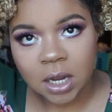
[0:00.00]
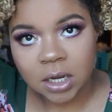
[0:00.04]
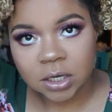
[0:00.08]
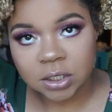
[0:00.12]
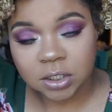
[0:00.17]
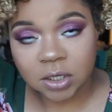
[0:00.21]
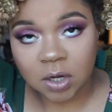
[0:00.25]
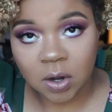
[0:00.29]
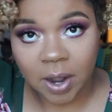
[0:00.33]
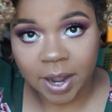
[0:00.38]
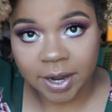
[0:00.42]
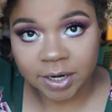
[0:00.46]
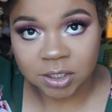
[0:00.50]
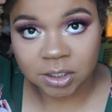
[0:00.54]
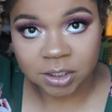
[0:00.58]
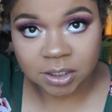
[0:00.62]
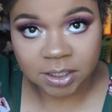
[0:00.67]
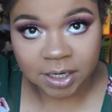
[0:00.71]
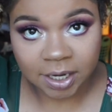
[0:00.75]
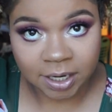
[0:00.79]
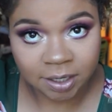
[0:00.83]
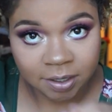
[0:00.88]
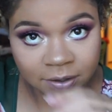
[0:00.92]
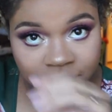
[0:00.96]
So I just
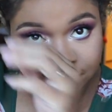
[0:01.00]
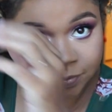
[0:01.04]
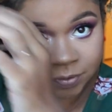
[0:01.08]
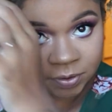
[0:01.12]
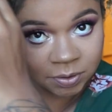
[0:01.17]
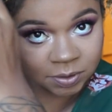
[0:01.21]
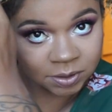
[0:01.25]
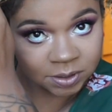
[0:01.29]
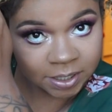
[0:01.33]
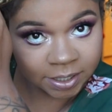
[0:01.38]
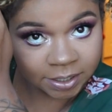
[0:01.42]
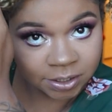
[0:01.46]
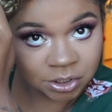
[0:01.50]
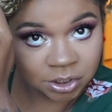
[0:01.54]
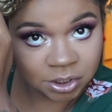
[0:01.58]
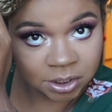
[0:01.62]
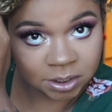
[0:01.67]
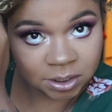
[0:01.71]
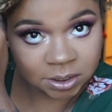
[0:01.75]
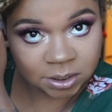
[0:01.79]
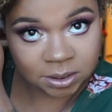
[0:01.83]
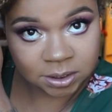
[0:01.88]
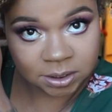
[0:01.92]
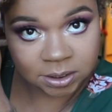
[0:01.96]
take a few
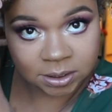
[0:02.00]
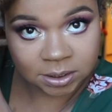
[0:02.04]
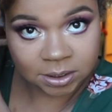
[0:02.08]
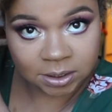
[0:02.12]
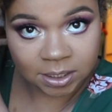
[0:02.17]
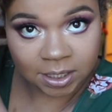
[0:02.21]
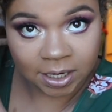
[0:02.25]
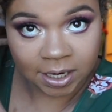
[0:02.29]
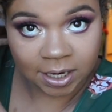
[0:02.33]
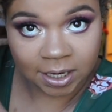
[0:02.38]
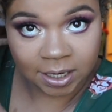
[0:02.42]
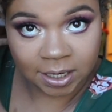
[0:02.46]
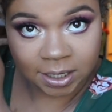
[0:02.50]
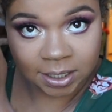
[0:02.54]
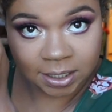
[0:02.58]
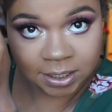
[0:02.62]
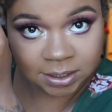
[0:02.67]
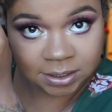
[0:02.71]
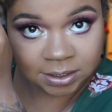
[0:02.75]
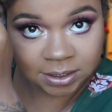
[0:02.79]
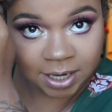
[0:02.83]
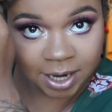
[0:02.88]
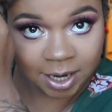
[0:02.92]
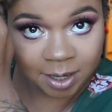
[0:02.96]
sections
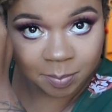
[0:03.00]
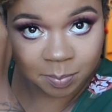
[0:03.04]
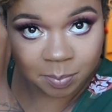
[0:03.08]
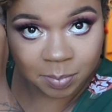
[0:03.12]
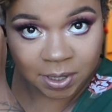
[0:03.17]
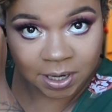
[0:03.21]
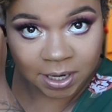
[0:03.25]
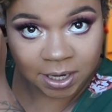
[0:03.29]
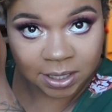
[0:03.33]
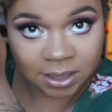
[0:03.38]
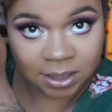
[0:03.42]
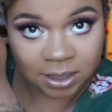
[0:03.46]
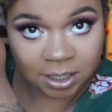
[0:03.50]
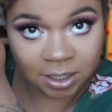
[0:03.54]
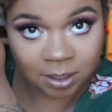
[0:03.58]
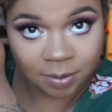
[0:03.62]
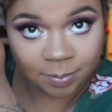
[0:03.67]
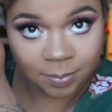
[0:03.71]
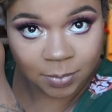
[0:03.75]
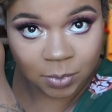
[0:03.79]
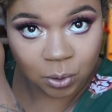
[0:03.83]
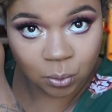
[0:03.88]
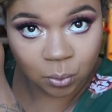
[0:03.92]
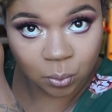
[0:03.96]
and I band
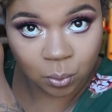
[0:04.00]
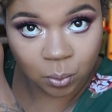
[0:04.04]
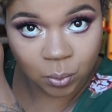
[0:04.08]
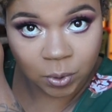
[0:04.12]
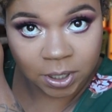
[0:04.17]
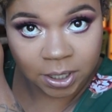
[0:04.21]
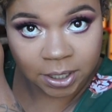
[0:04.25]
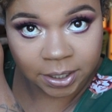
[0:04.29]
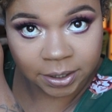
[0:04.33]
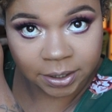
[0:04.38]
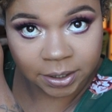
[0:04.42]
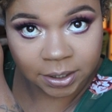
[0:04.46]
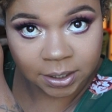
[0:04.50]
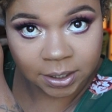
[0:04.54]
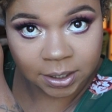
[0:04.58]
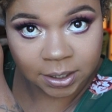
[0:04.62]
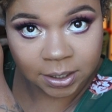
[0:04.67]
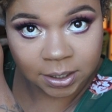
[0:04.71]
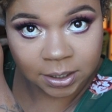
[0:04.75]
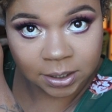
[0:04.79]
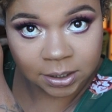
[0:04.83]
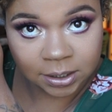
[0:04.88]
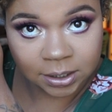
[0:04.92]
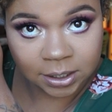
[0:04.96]
them with
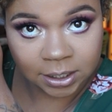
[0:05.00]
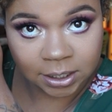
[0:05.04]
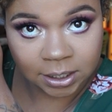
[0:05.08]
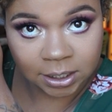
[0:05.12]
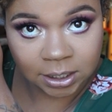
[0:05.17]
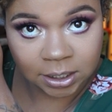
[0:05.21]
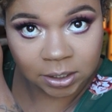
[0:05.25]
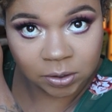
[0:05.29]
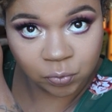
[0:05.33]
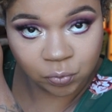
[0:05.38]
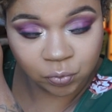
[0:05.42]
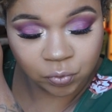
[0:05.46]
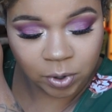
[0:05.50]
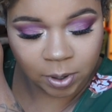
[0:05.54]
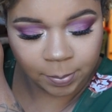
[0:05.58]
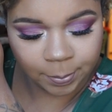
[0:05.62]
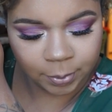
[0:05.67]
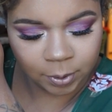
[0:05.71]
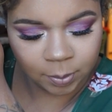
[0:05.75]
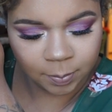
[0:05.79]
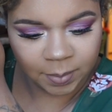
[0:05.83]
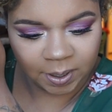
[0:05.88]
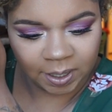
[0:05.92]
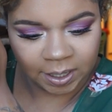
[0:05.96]
the
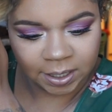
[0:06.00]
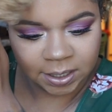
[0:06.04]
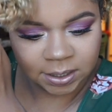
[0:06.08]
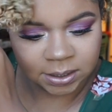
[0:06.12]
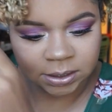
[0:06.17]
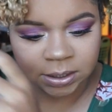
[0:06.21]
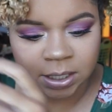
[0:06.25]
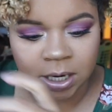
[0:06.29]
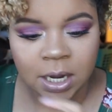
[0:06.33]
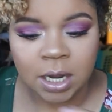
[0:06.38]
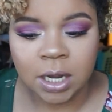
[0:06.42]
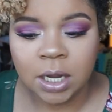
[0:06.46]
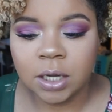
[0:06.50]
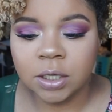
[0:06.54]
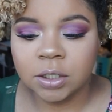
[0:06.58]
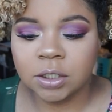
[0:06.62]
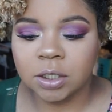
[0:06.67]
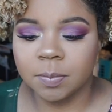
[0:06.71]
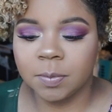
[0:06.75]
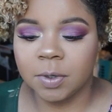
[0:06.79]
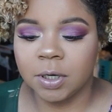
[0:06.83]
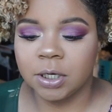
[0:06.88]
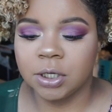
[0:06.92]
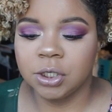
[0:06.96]
rubber bands.
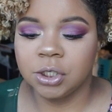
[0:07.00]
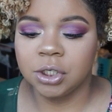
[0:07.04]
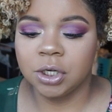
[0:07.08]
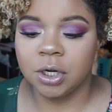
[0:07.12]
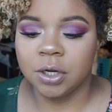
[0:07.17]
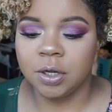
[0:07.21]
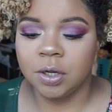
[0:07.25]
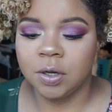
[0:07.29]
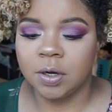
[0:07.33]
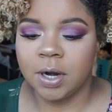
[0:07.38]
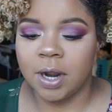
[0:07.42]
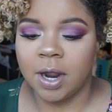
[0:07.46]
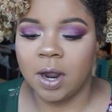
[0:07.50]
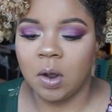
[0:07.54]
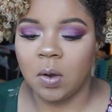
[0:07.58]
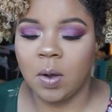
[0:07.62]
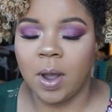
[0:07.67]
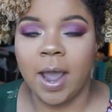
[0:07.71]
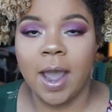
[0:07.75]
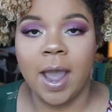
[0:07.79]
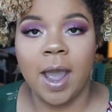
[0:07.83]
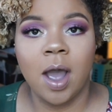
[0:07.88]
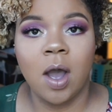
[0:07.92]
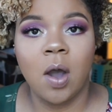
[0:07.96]
So I'm going to show you now
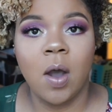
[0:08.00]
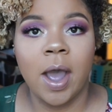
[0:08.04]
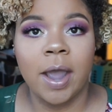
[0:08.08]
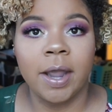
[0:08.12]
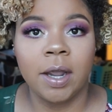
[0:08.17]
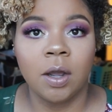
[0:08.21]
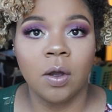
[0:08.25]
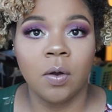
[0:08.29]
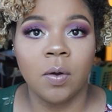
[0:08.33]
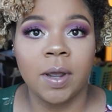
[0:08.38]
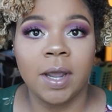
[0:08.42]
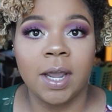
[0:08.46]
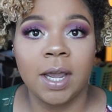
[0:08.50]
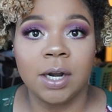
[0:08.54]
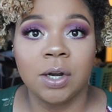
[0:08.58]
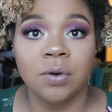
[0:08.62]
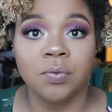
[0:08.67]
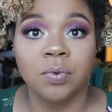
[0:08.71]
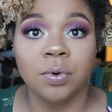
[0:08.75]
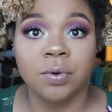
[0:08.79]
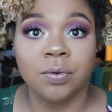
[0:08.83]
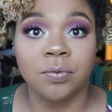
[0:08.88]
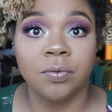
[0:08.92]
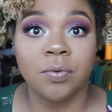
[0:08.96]
how I go ahead
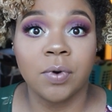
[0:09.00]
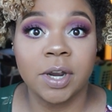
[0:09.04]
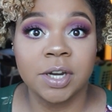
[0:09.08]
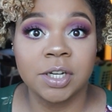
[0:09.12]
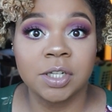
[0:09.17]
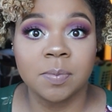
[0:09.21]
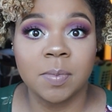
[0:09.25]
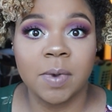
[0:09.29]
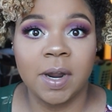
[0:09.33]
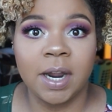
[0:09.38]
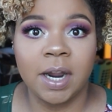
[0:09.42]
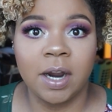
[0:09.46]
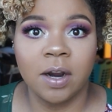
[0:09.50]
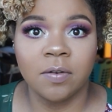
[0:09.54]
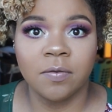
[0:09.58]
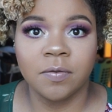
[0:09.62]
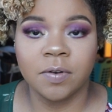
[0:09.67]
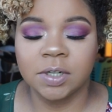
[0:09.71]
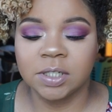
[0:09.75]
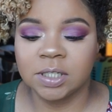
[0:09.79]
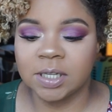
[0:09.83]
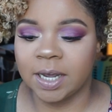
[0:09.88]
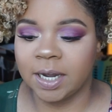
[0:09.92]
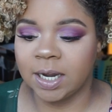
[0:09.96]
and refresh my hair
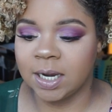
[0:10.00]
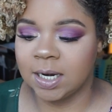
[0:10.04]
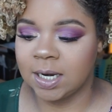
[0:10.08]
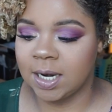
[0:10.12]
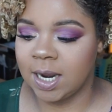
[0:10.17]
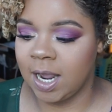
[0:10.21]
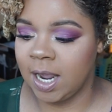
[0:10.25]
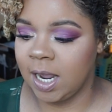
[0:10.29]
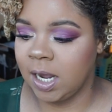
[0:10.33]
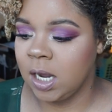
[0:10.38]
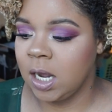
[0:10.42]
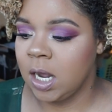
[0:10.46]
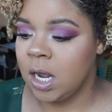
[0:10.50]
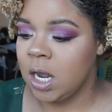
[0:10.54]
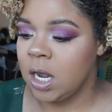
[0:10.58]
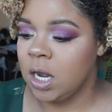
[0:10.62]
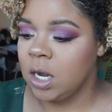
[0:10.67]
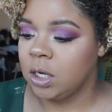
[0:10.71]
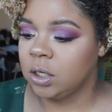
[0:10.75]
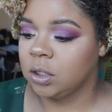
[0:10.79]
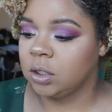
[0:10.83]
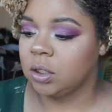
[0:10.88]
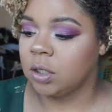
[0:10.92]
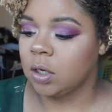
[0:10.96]
for second day.
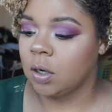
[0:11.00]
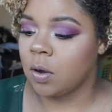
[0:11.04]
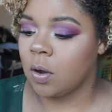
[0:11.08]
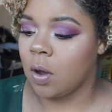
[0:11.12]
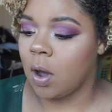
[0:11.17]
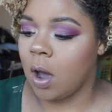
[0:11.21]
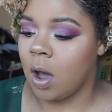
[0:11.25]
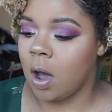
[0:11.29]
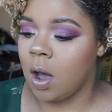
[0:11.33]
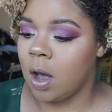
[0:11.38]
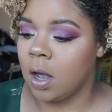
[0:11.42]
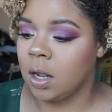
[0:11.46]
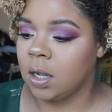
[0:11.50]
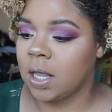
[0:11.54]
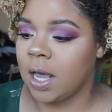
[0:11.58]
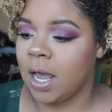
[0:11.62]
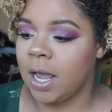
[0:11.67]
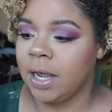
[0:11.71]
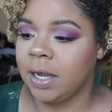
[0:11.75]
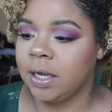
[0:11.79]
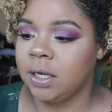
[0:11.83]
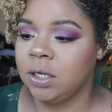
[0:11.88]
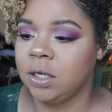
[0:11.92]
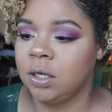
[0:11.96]
So all
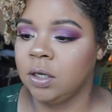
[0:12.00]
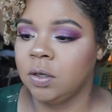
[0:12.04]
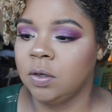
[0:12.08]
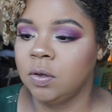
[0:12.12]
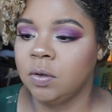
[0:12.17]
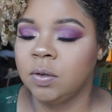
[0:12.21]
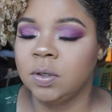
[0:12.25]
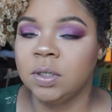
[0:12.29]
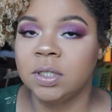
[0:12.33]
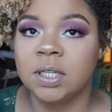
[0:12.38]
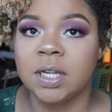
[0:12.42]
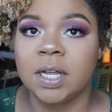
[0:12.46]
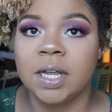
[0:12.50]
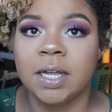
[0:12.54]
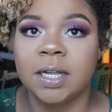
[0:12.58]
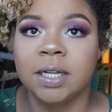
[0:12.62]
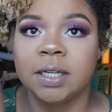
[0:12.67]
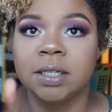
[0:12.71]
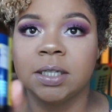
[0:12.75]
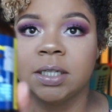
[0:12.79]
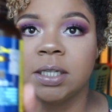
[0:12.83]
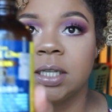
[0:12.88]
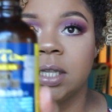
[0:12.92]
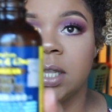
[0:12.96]
I use is